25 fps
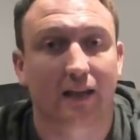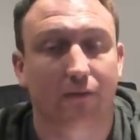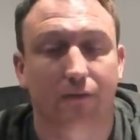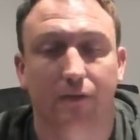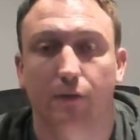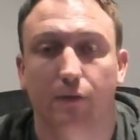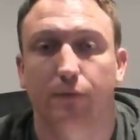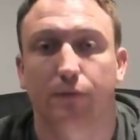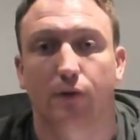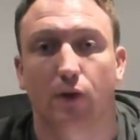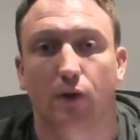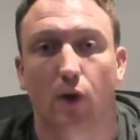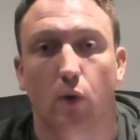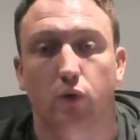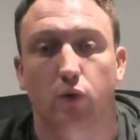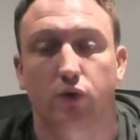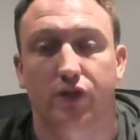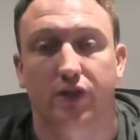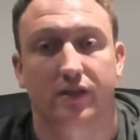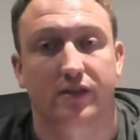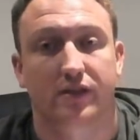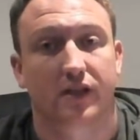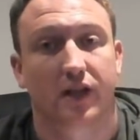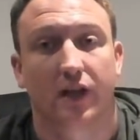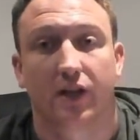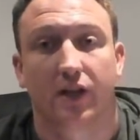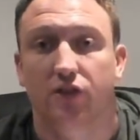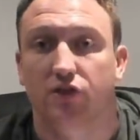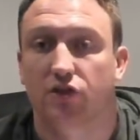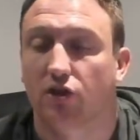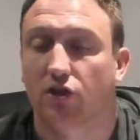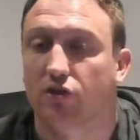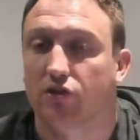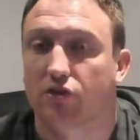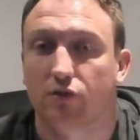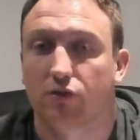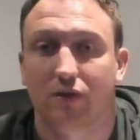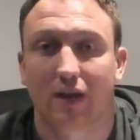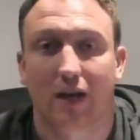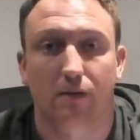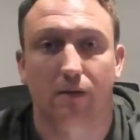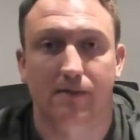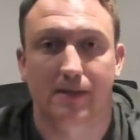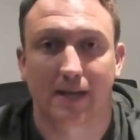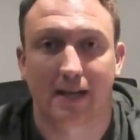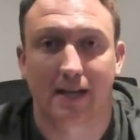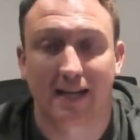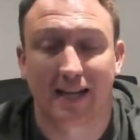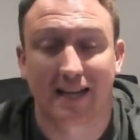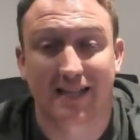If you've noticed, during
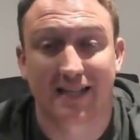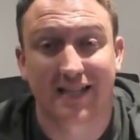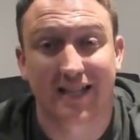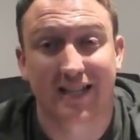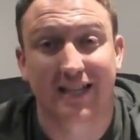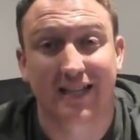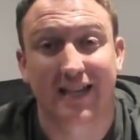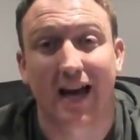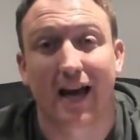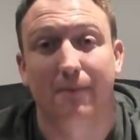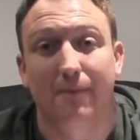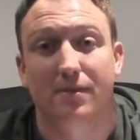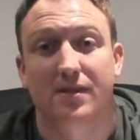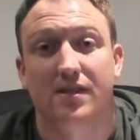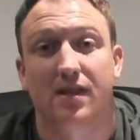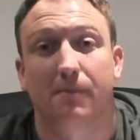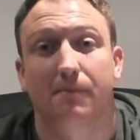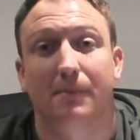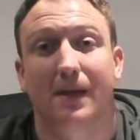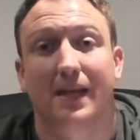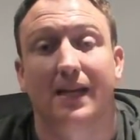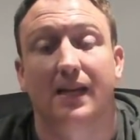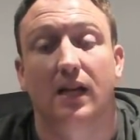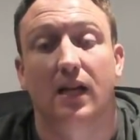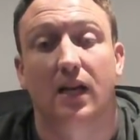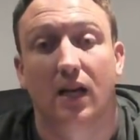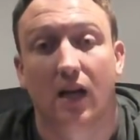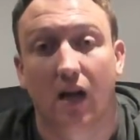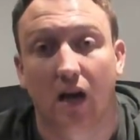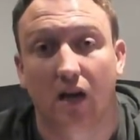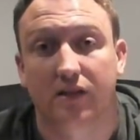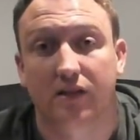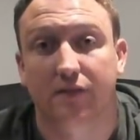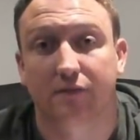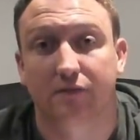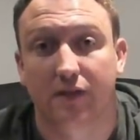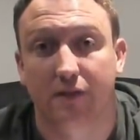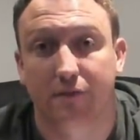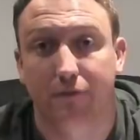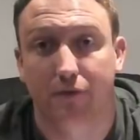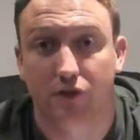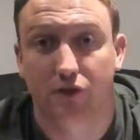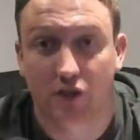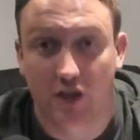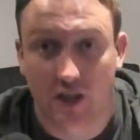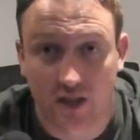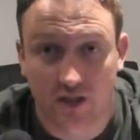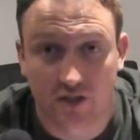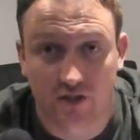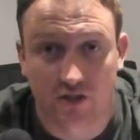2018 Amazon made a lot of different
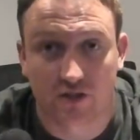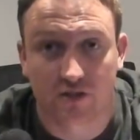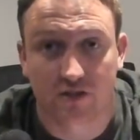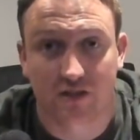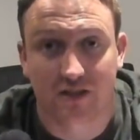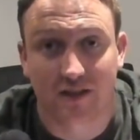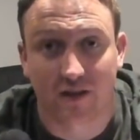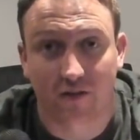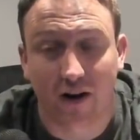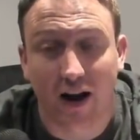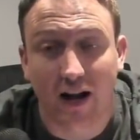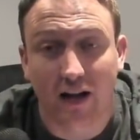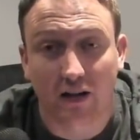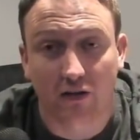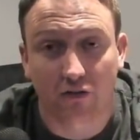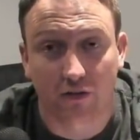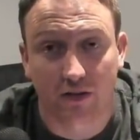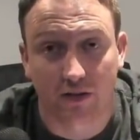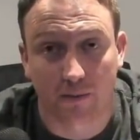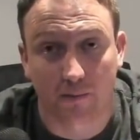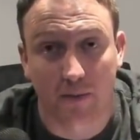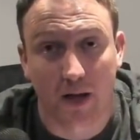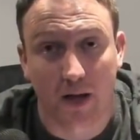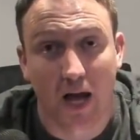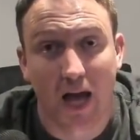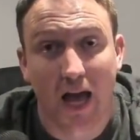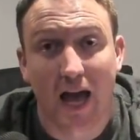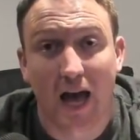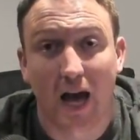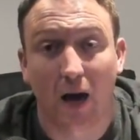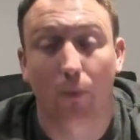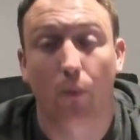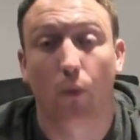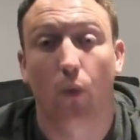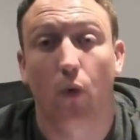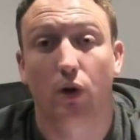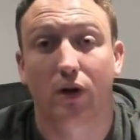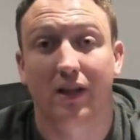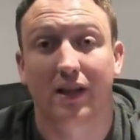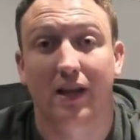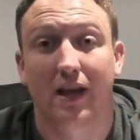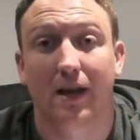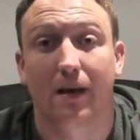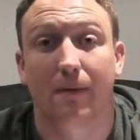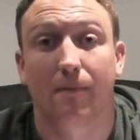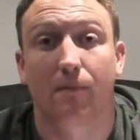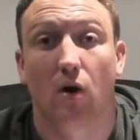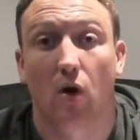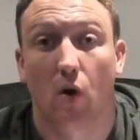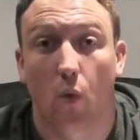changes to their algorithm, and one of
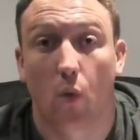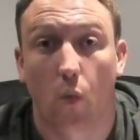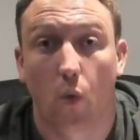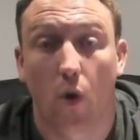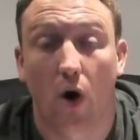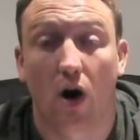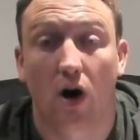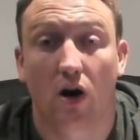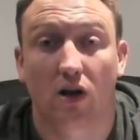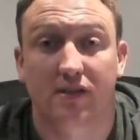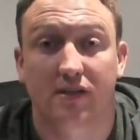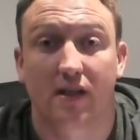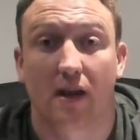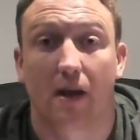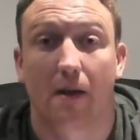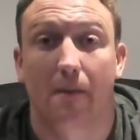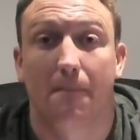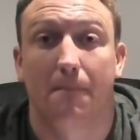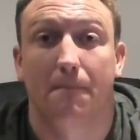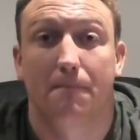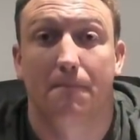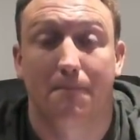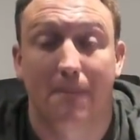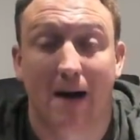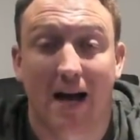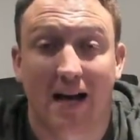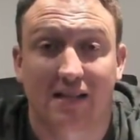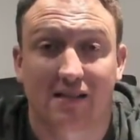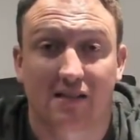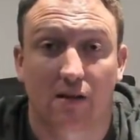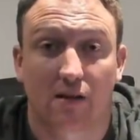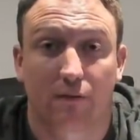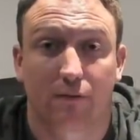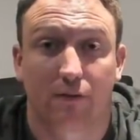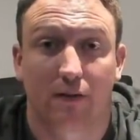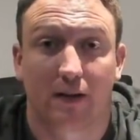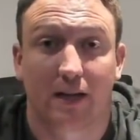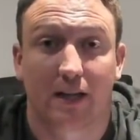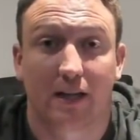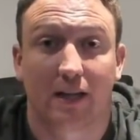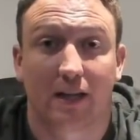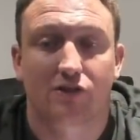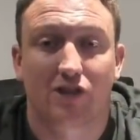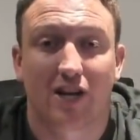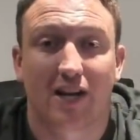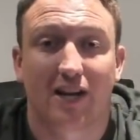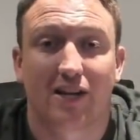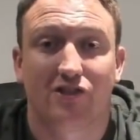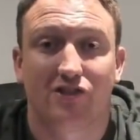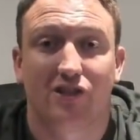them was massively
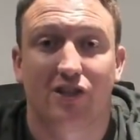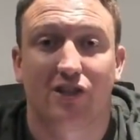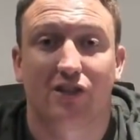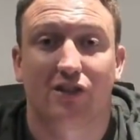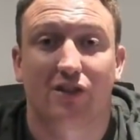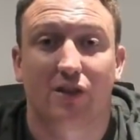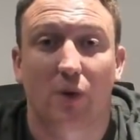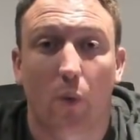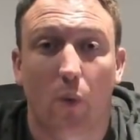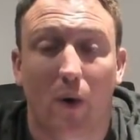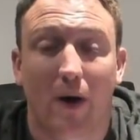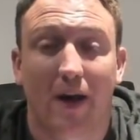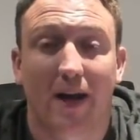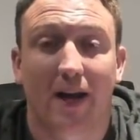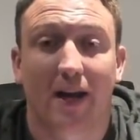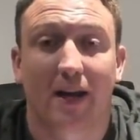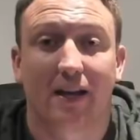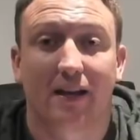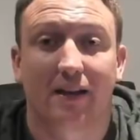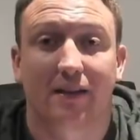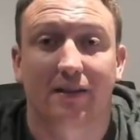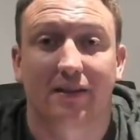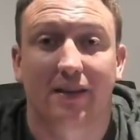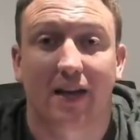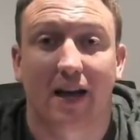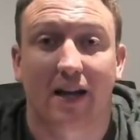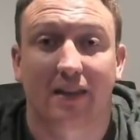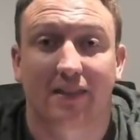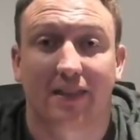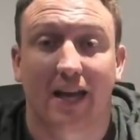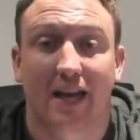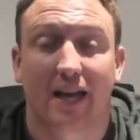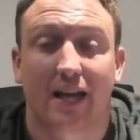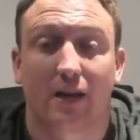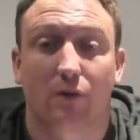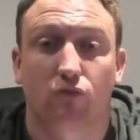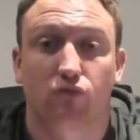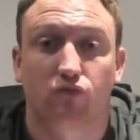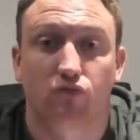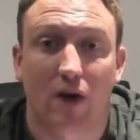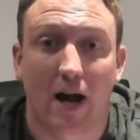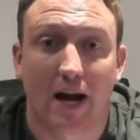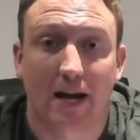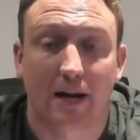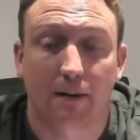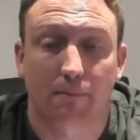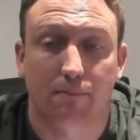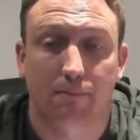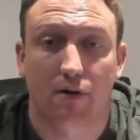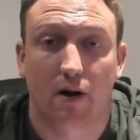changing the way that they
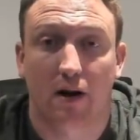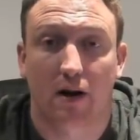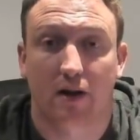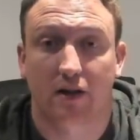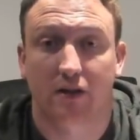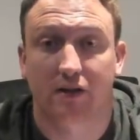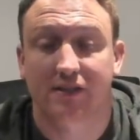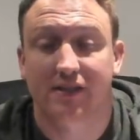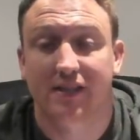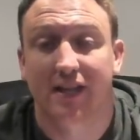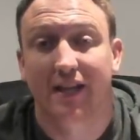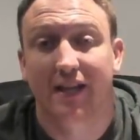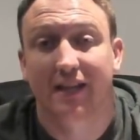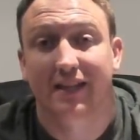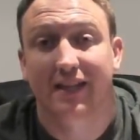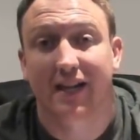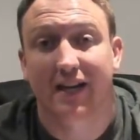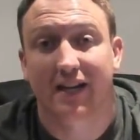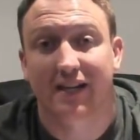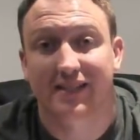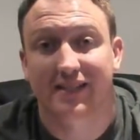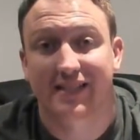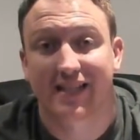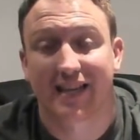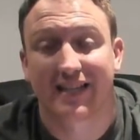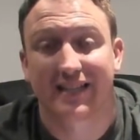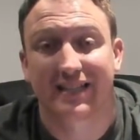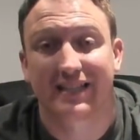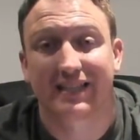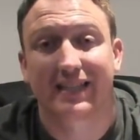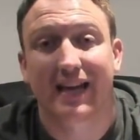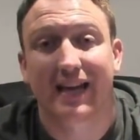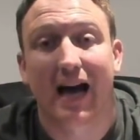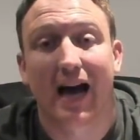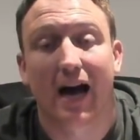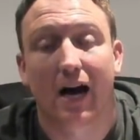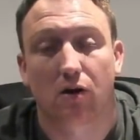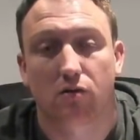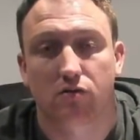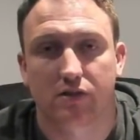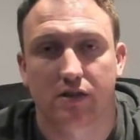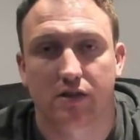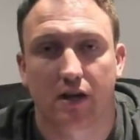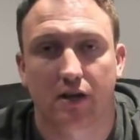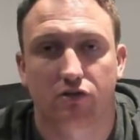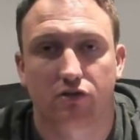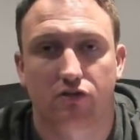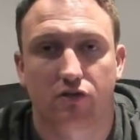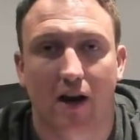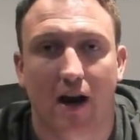rank products that are sending
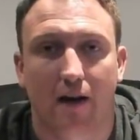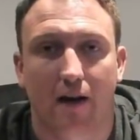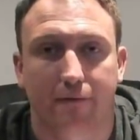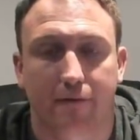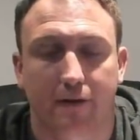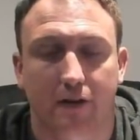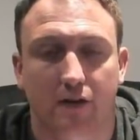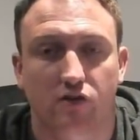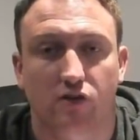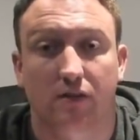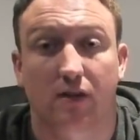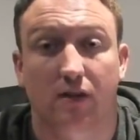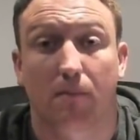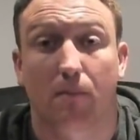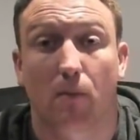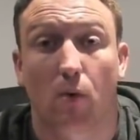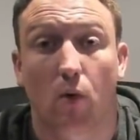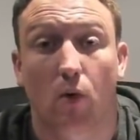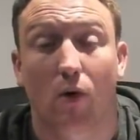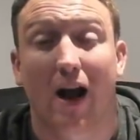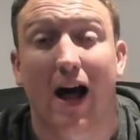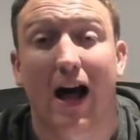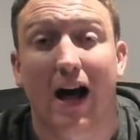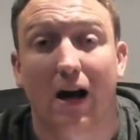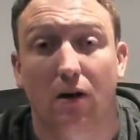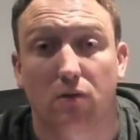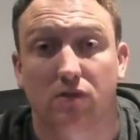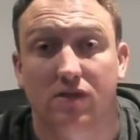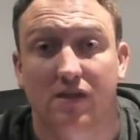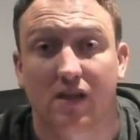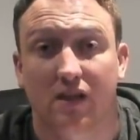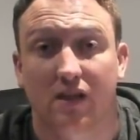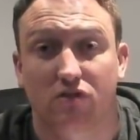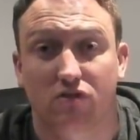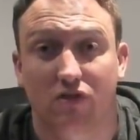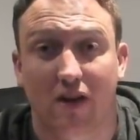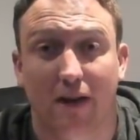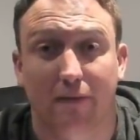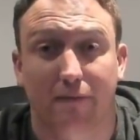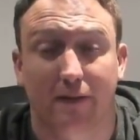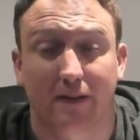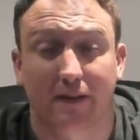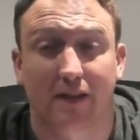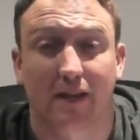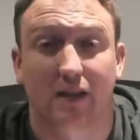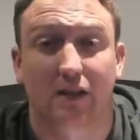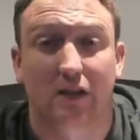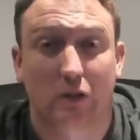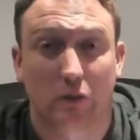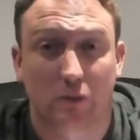outside traffic. So the more outside
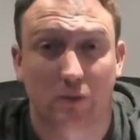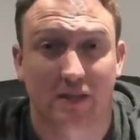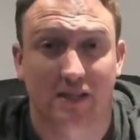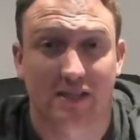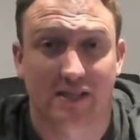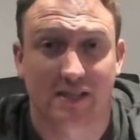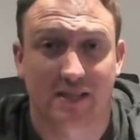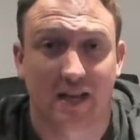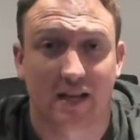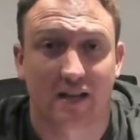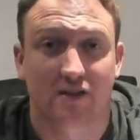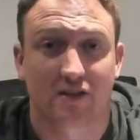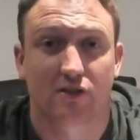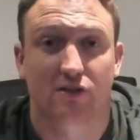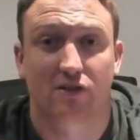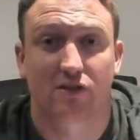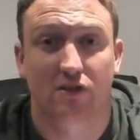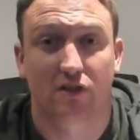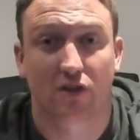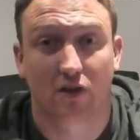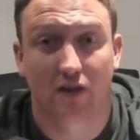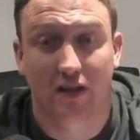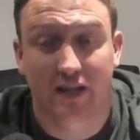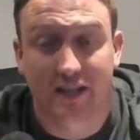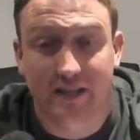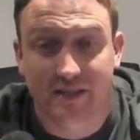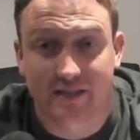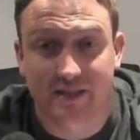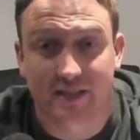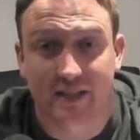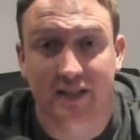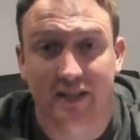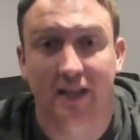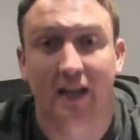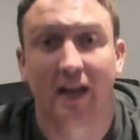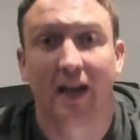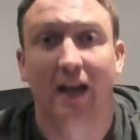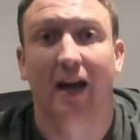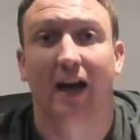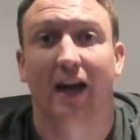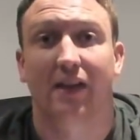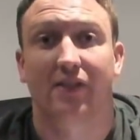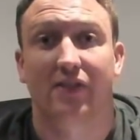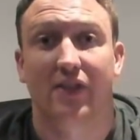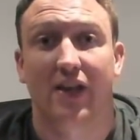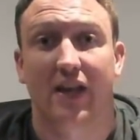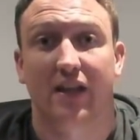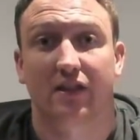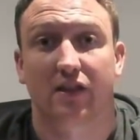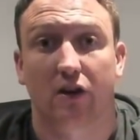traffic that you can send to your listing
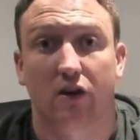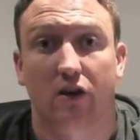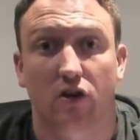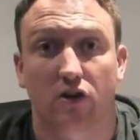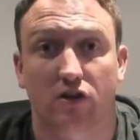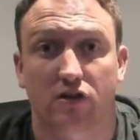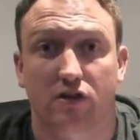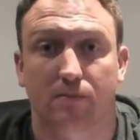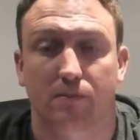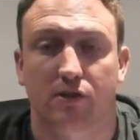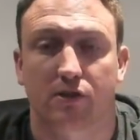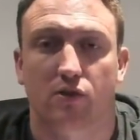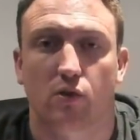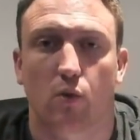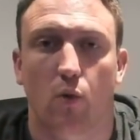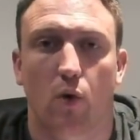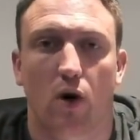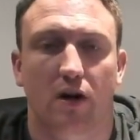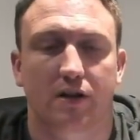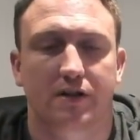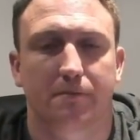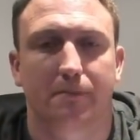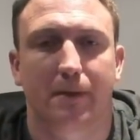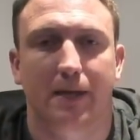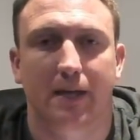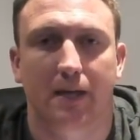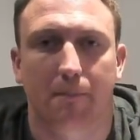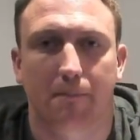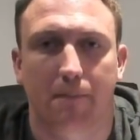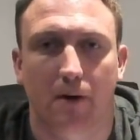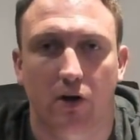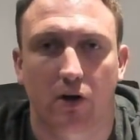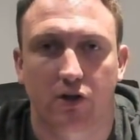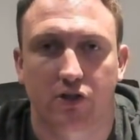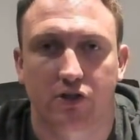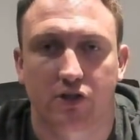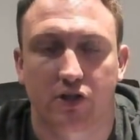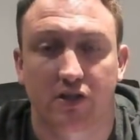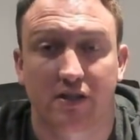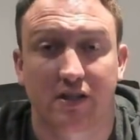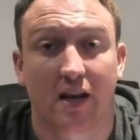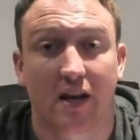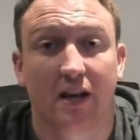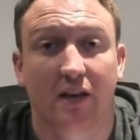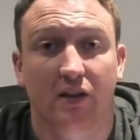and then the customers go on to make a purchase,